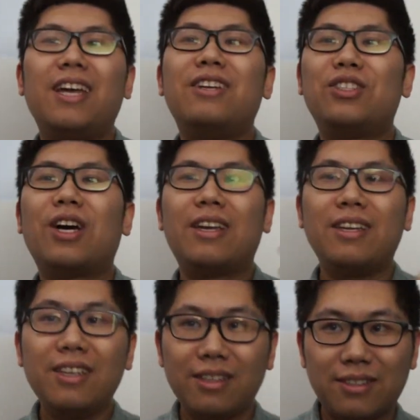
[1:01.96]
in
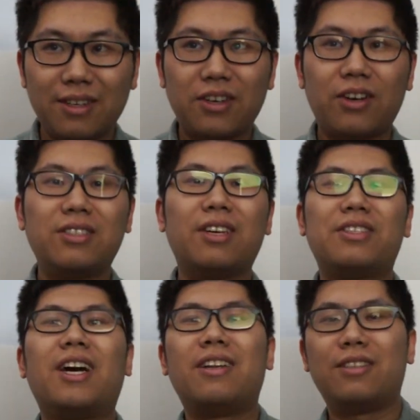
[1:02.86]
Chinese, the currency of
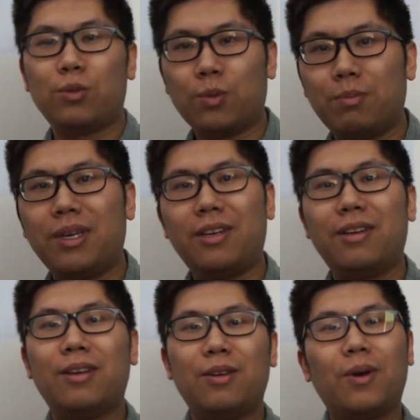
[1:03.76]
China would be
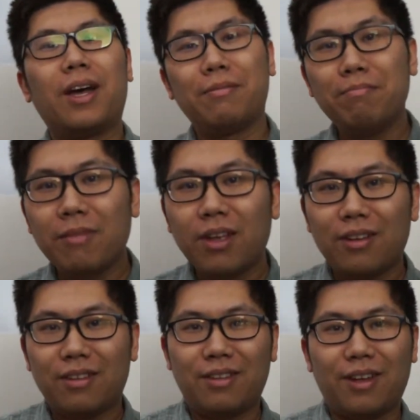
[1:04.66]
yuan.
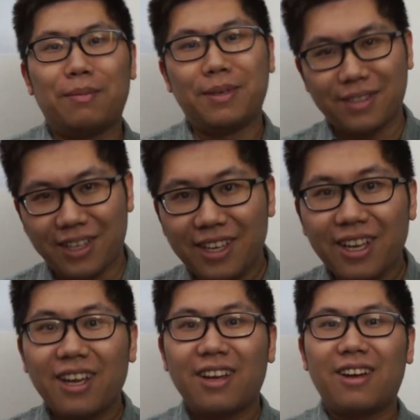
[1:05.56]
Obviously,
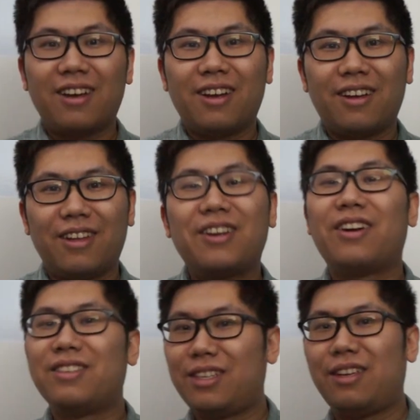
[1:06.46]
the
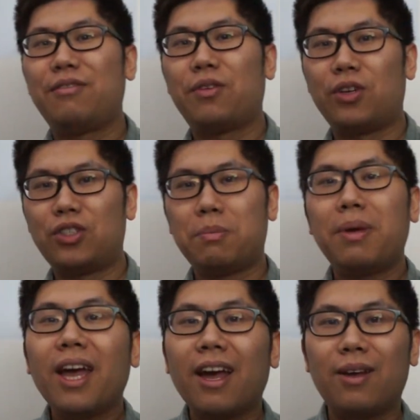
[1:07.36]
currency for
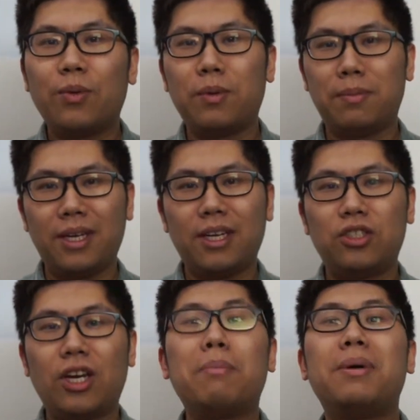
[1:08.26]
Japan will be
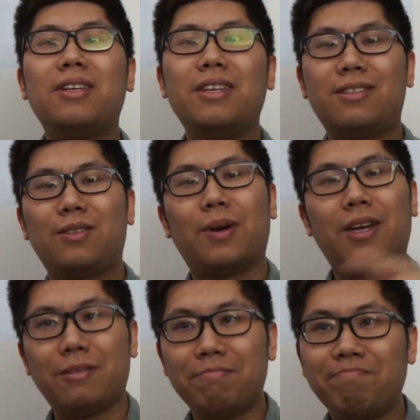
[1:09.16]
Japanese yuan,